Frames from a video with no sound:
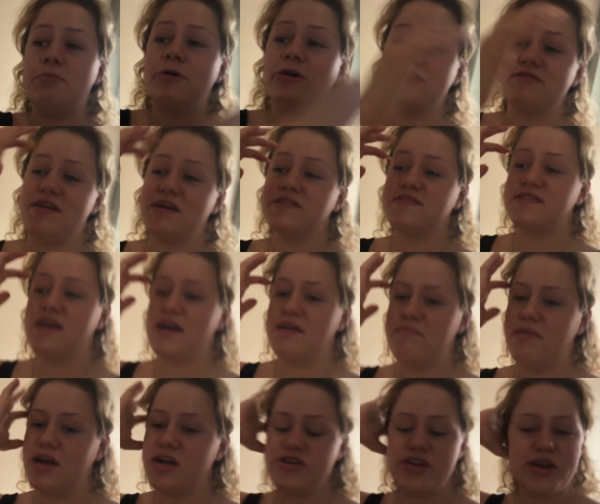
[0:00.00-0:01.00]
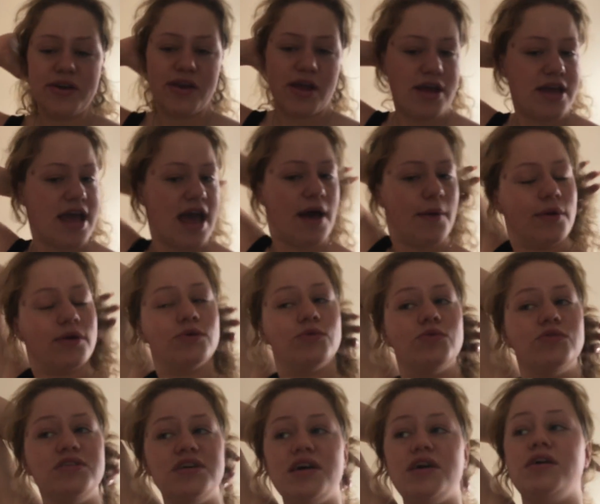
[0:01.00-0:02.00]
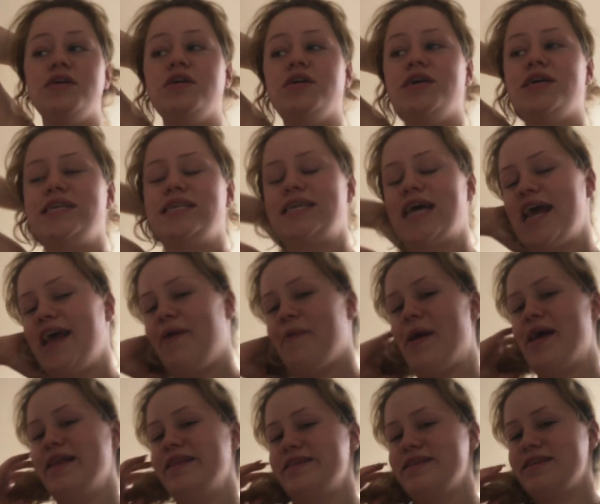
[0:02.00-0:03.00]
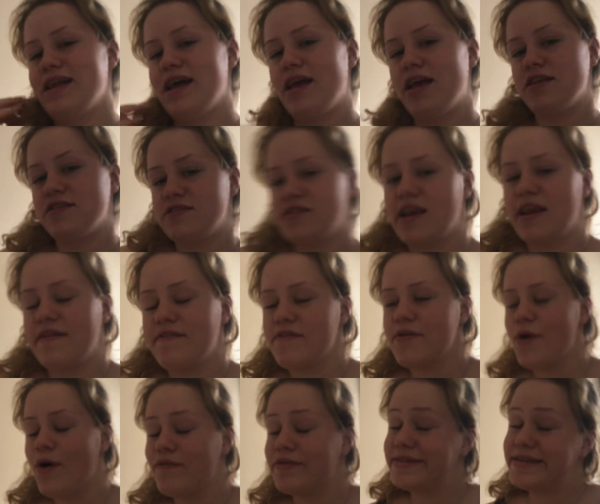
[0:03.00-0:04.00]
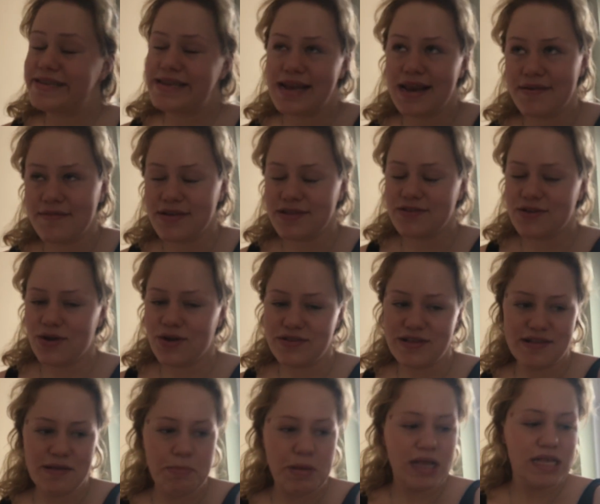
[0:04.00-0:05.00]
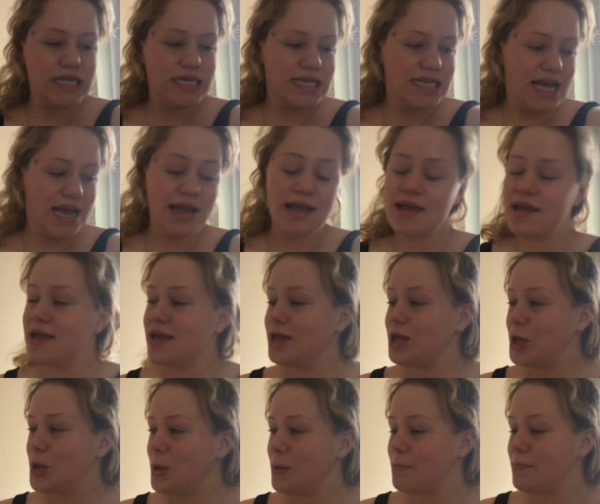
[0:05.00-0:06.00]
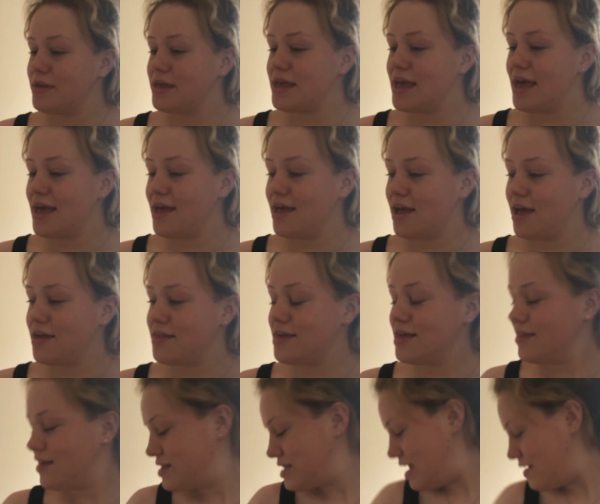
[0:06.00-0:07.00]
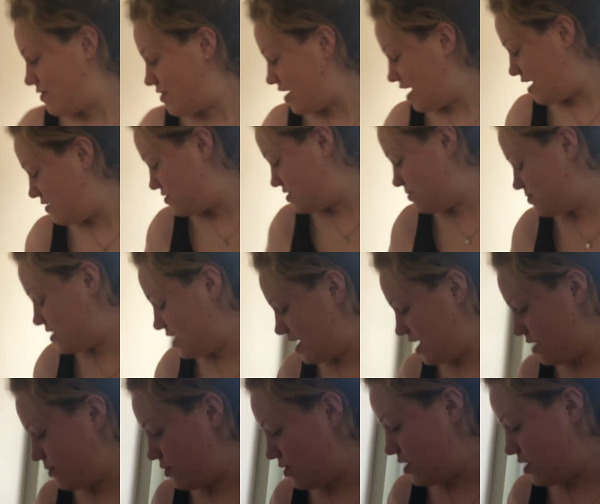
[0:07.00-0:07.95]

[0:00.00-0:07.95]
pot outside, but I don't know yet. We'll order takeaway in tonight because delivery obviously delivered because it's a big city. But yeah, I think that's everything I have to update you